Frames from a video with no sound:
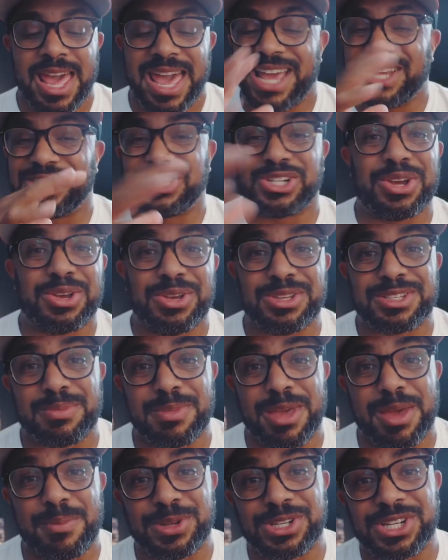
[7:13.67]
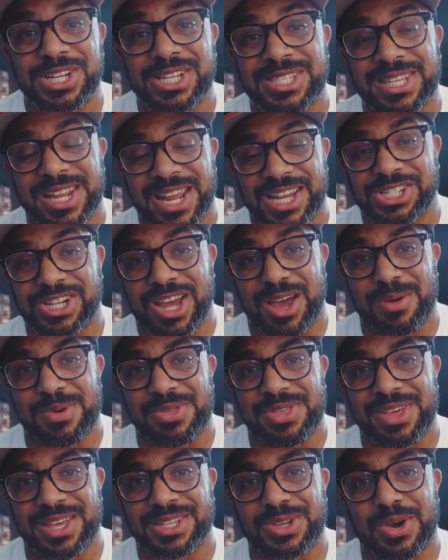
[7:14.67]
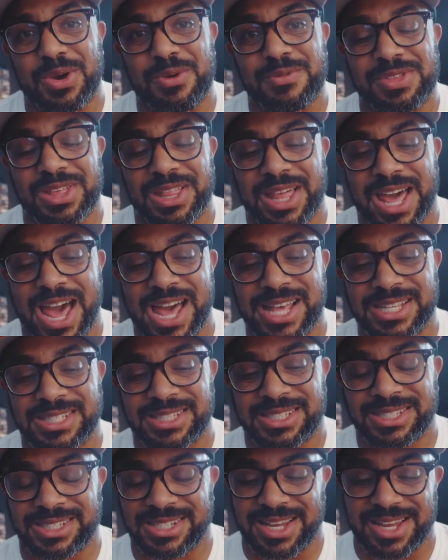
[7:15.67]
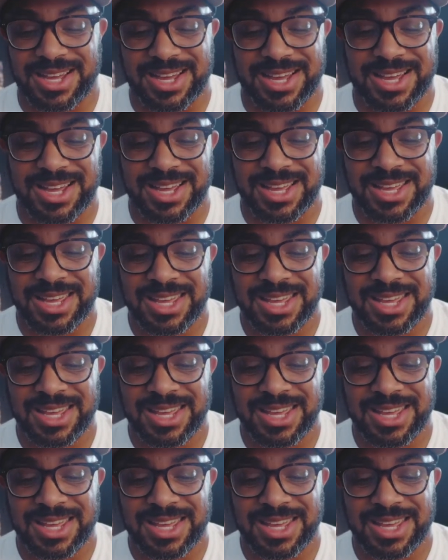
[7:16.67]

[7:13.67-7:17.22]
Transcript: and show you some images that I shot with this over the last, uh,